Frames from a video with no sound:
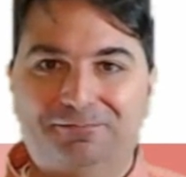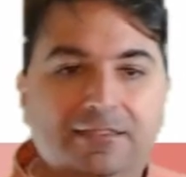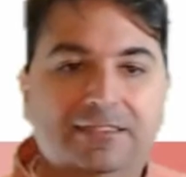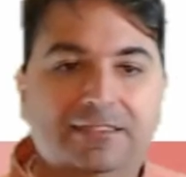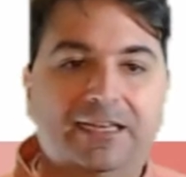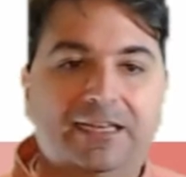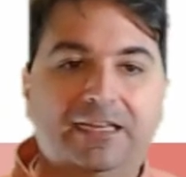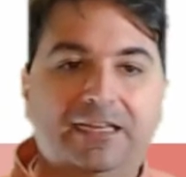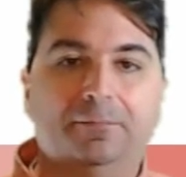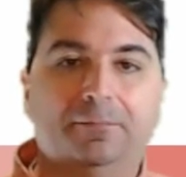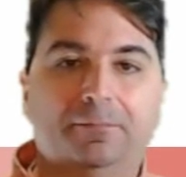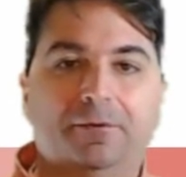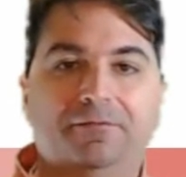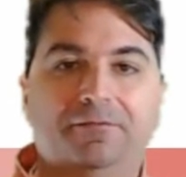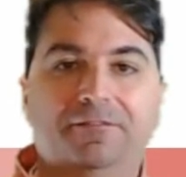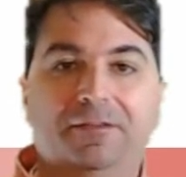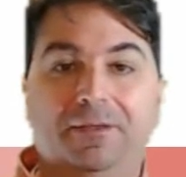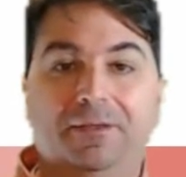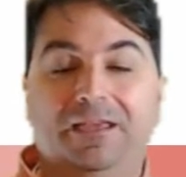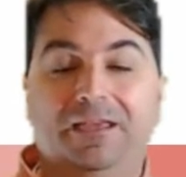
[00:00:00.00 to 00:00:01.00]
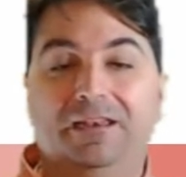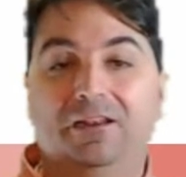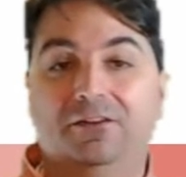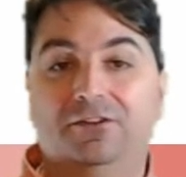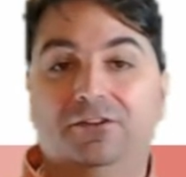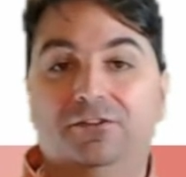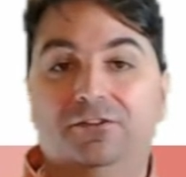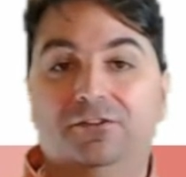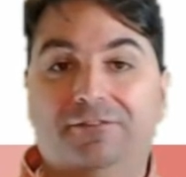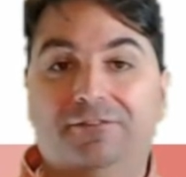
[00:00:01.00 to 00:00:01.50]
Setting up a VPN on
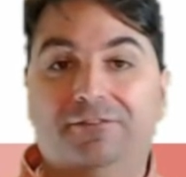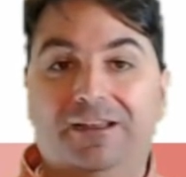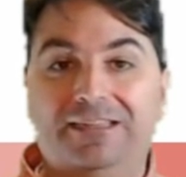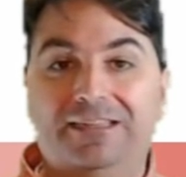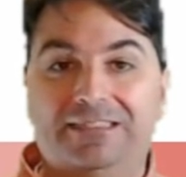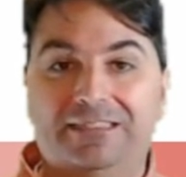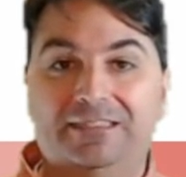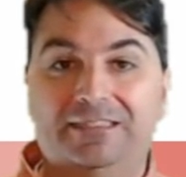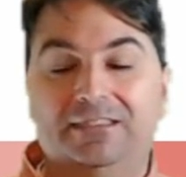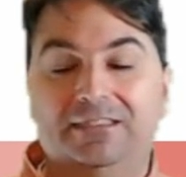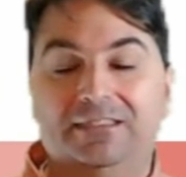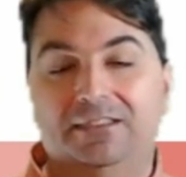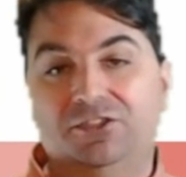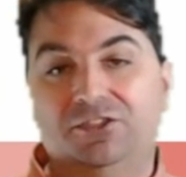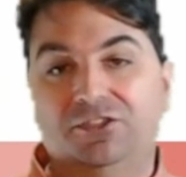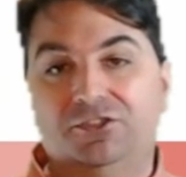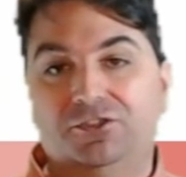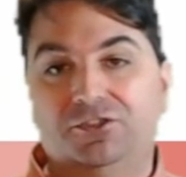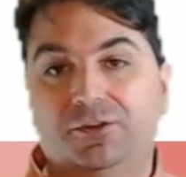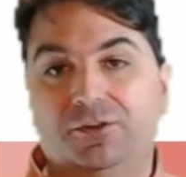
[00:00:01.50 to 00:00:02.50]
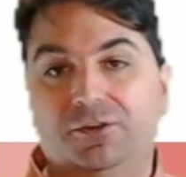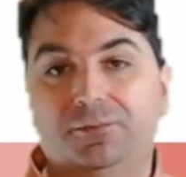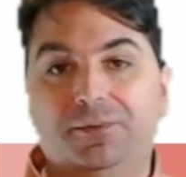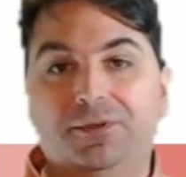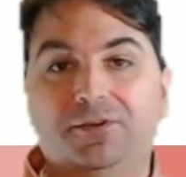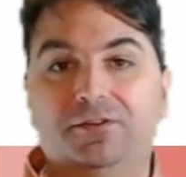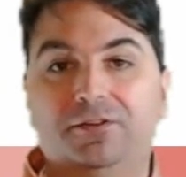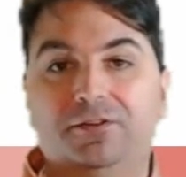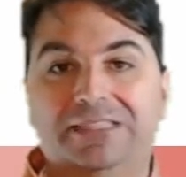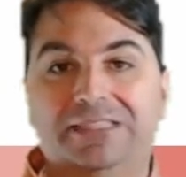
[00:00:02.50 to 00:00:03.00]
your devices, such as your
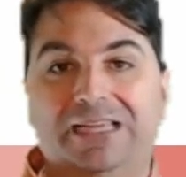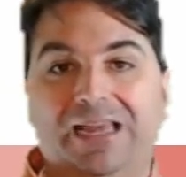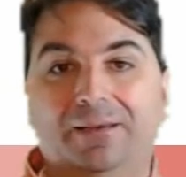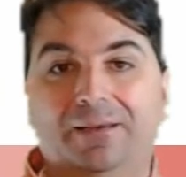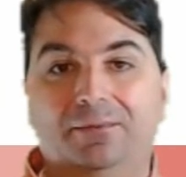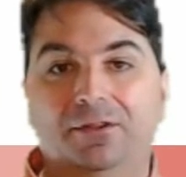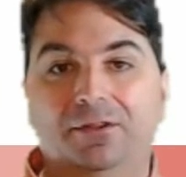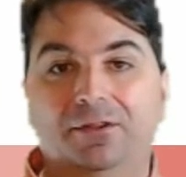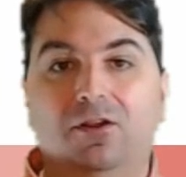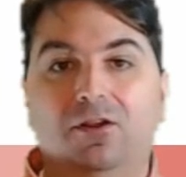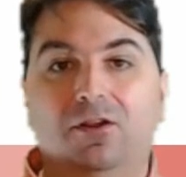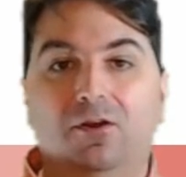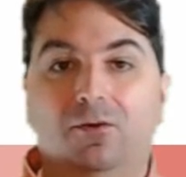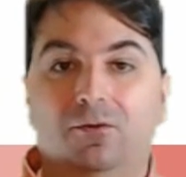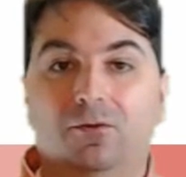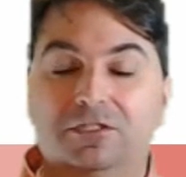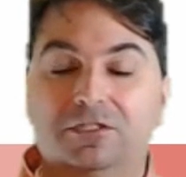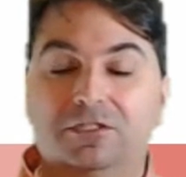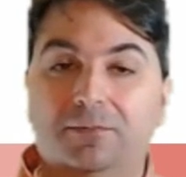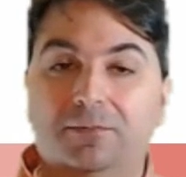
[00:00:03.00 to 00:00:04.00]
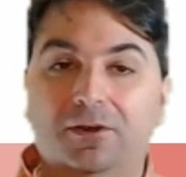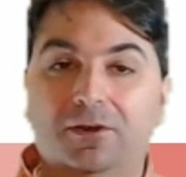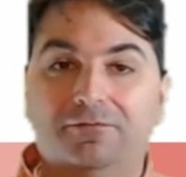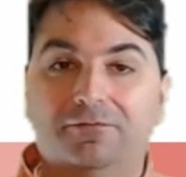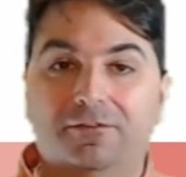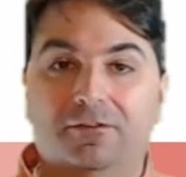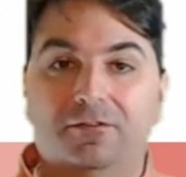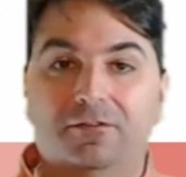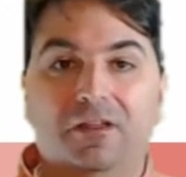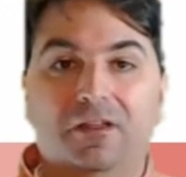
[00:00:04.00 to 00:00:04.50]
computer, tablet, or
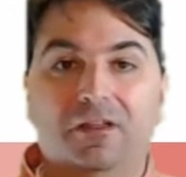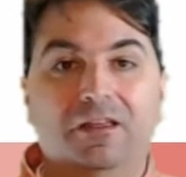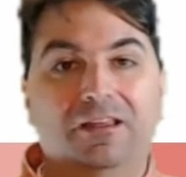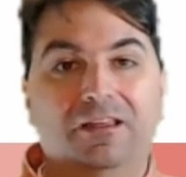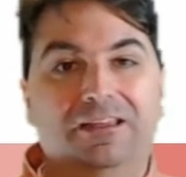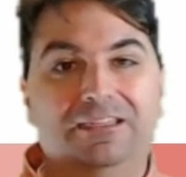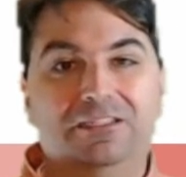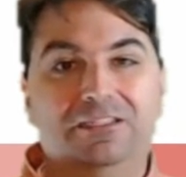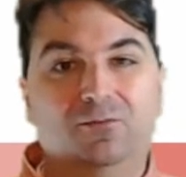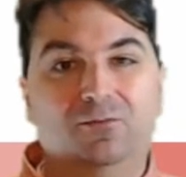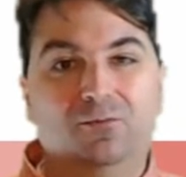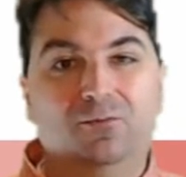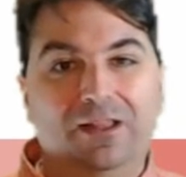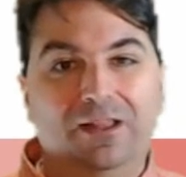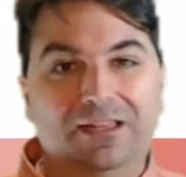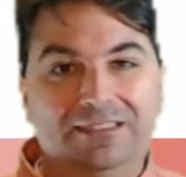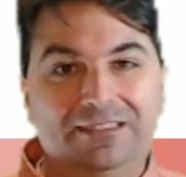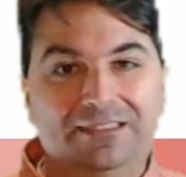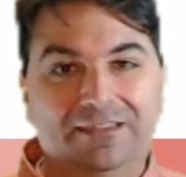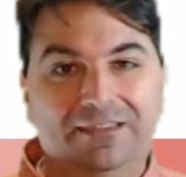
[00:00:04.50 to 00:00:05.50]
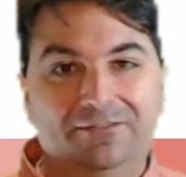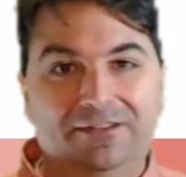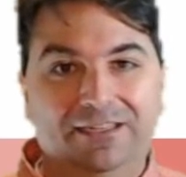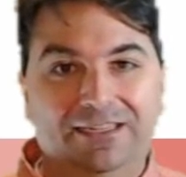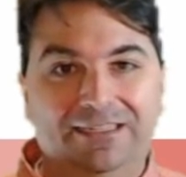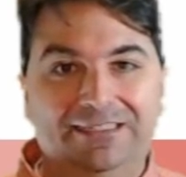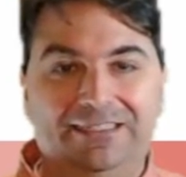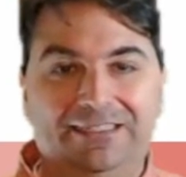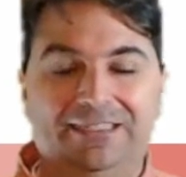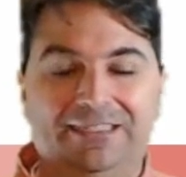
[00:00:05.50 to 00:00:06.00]
smartphone, is relatively
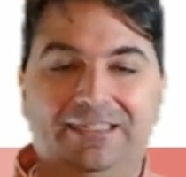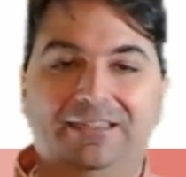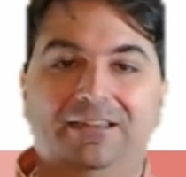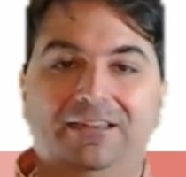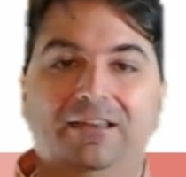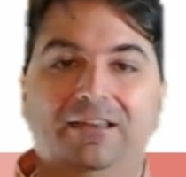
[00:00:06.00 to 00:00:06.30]
easy.